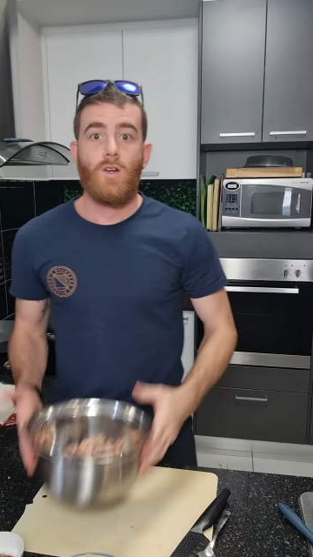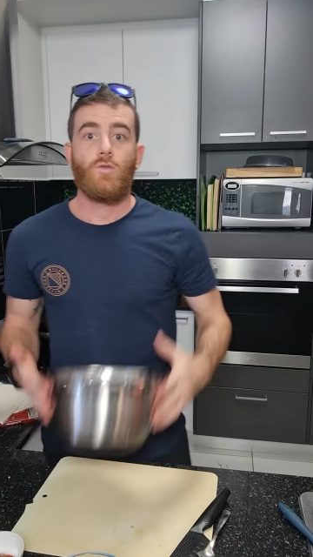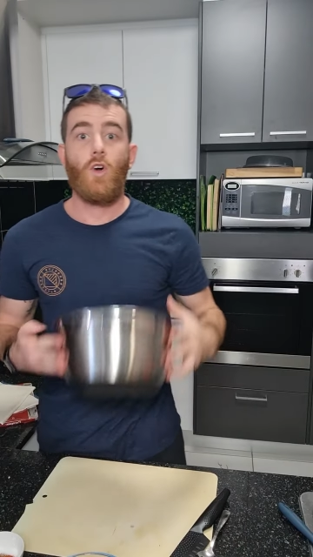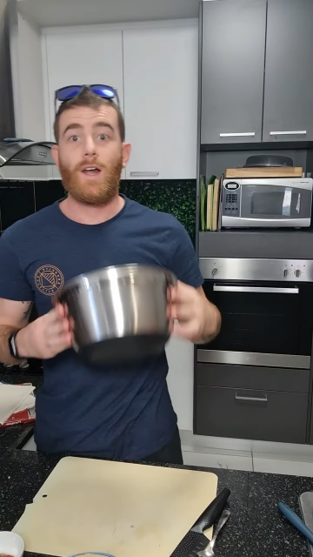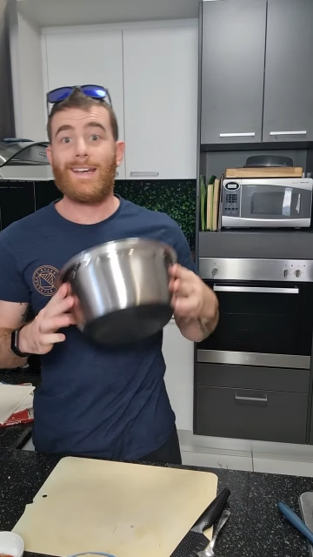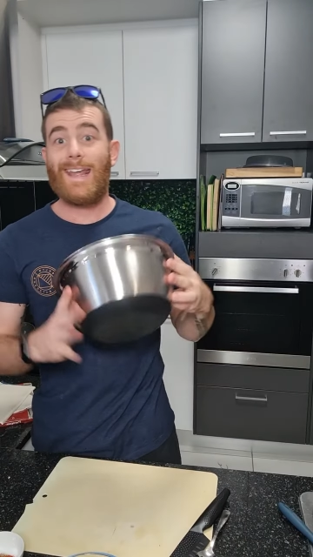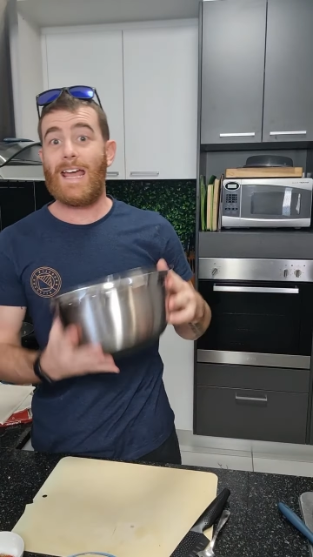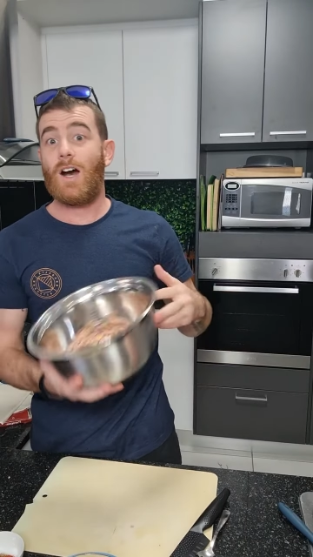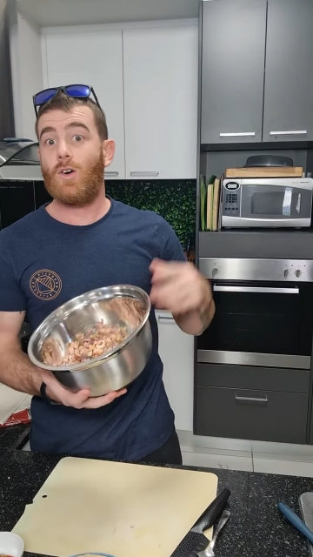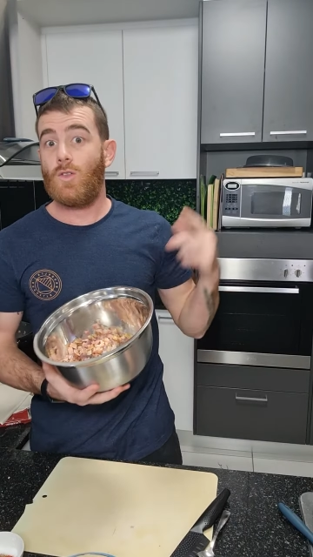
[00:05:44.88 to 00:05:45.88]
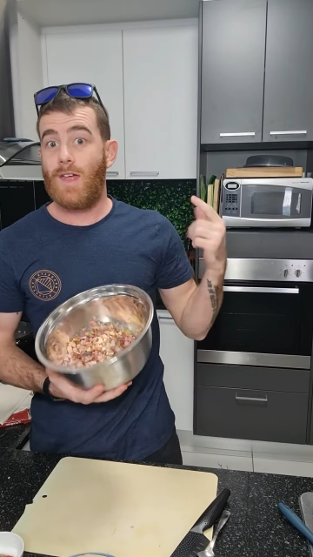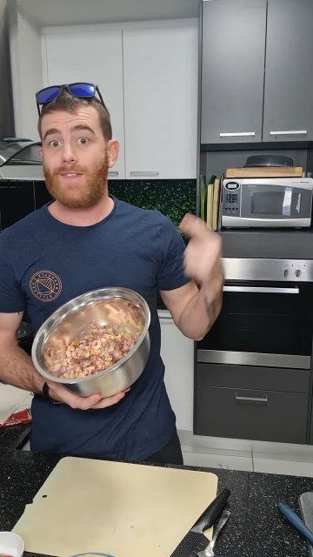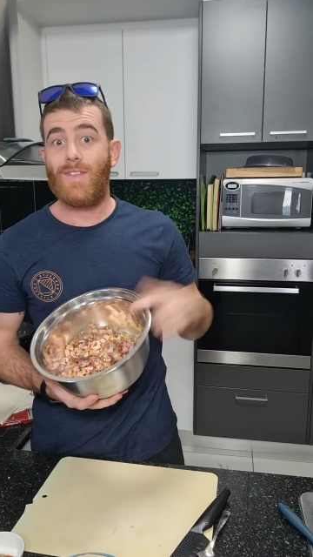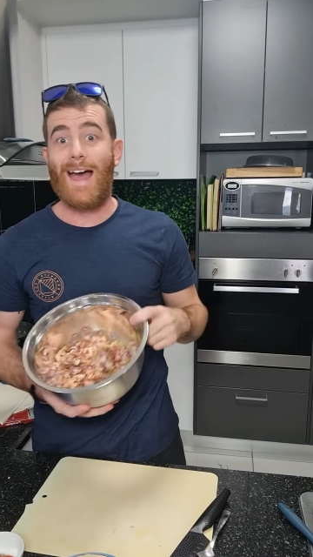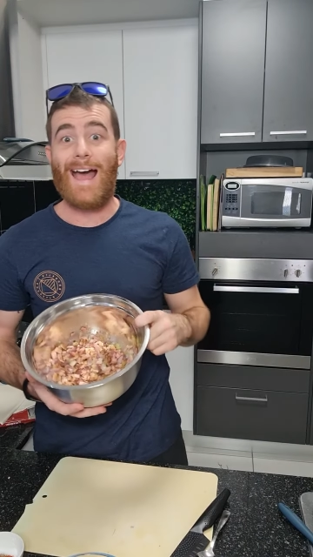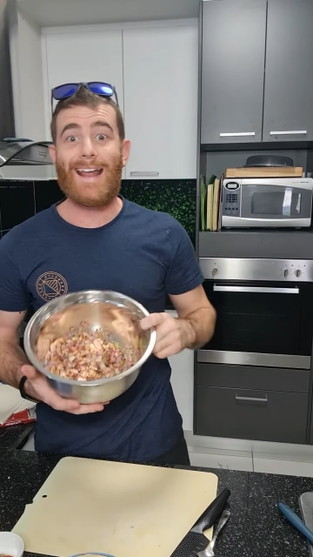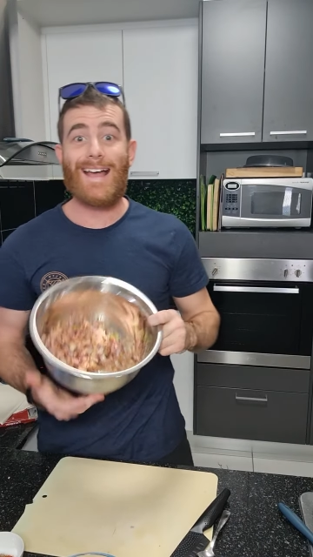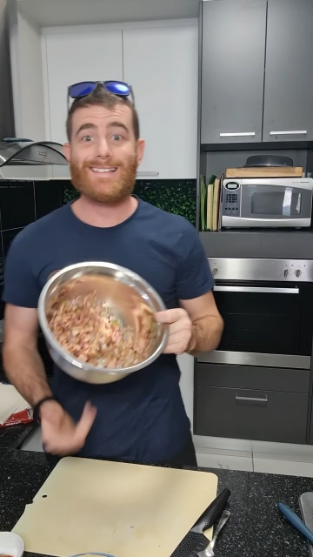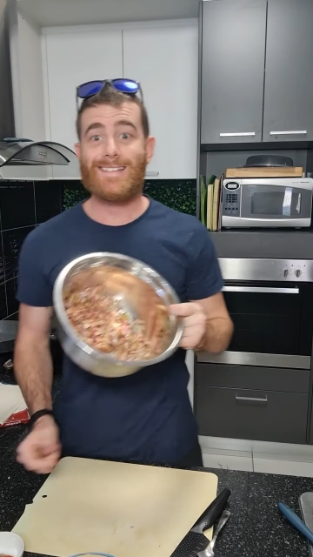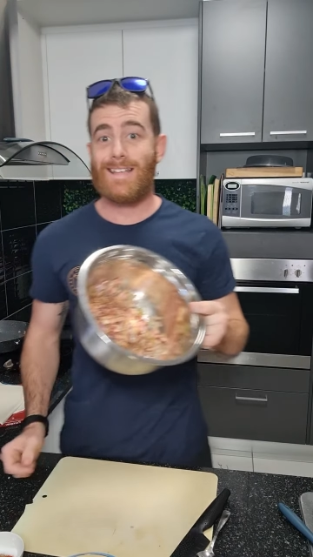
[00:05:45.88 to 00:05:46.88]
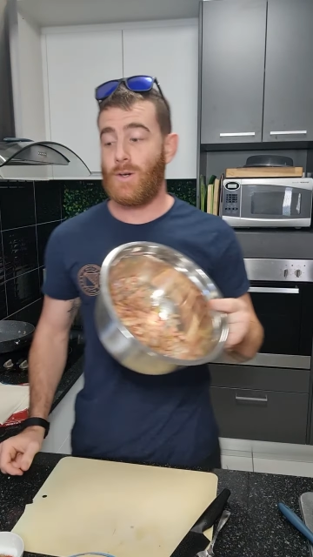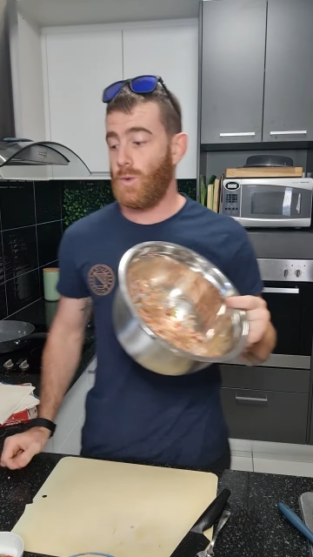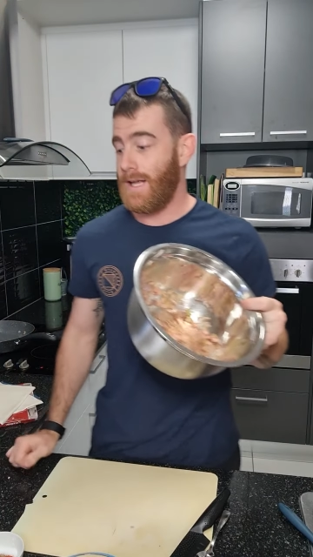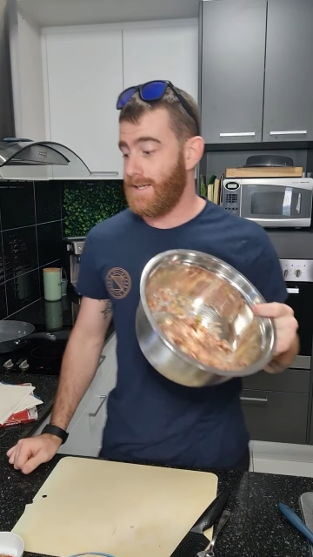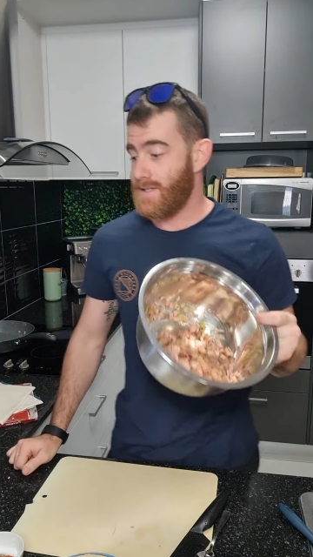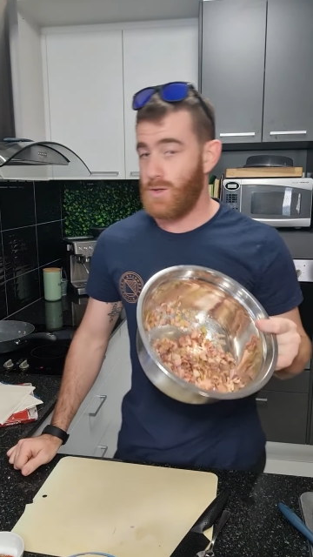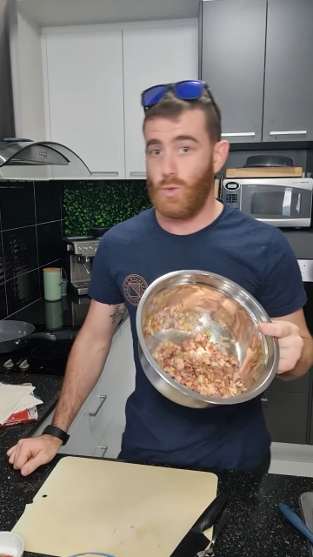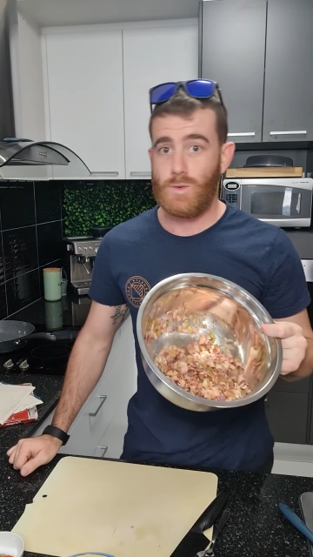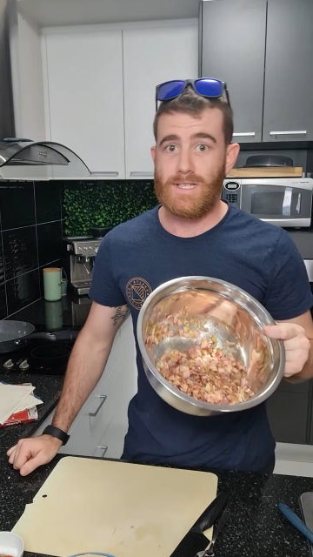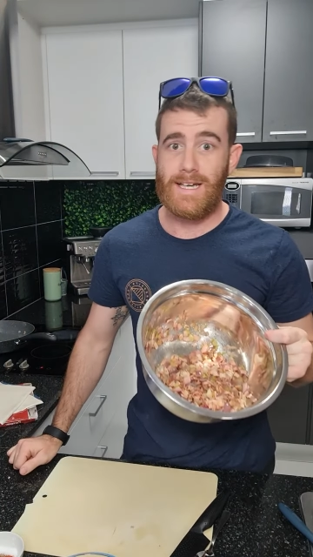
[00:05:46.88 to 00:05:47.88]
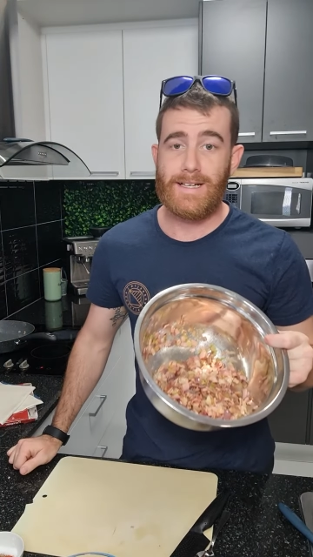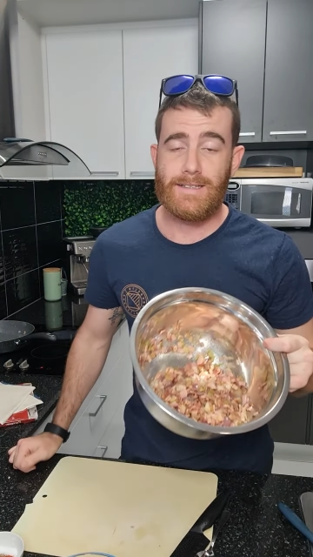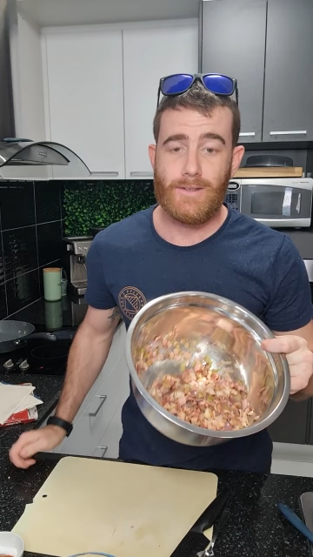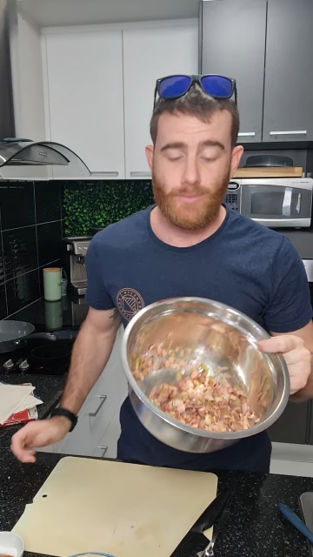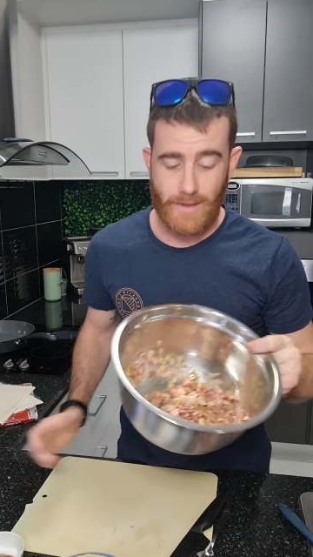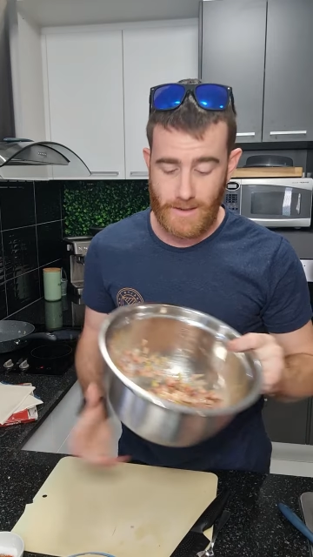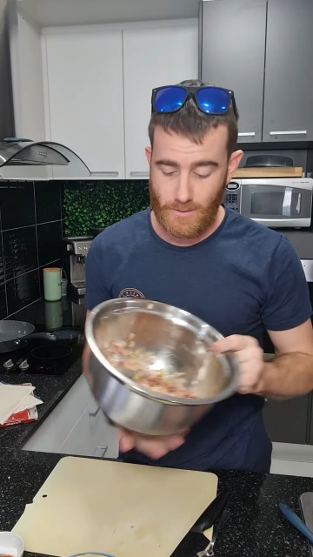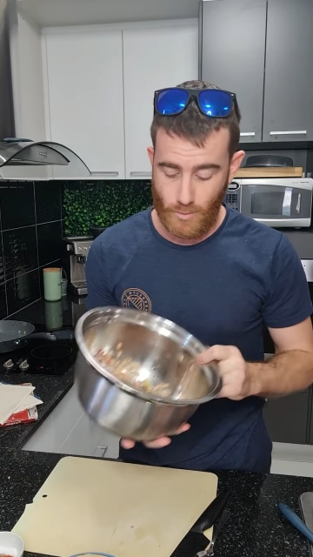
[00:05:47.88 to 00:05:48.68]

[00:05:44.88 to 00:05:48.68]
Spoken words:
Right, now that that has settled and it's cooled down a little bit,